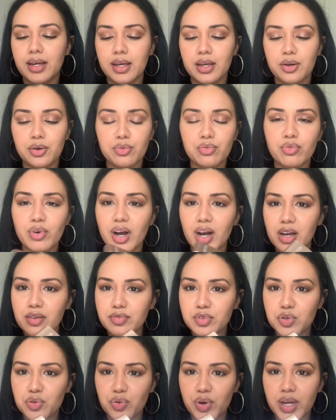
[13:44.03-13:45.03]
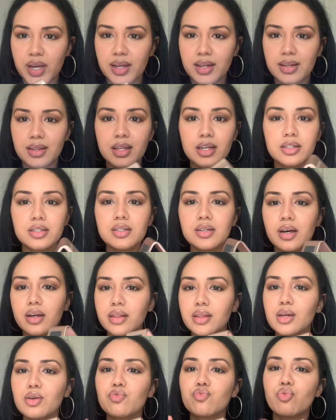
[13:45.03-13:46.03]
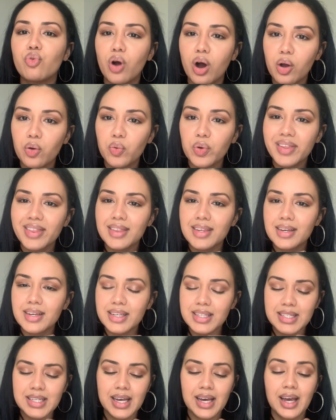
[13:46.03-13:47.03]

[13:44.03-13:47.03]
it arrived great, there's nothing wrong with this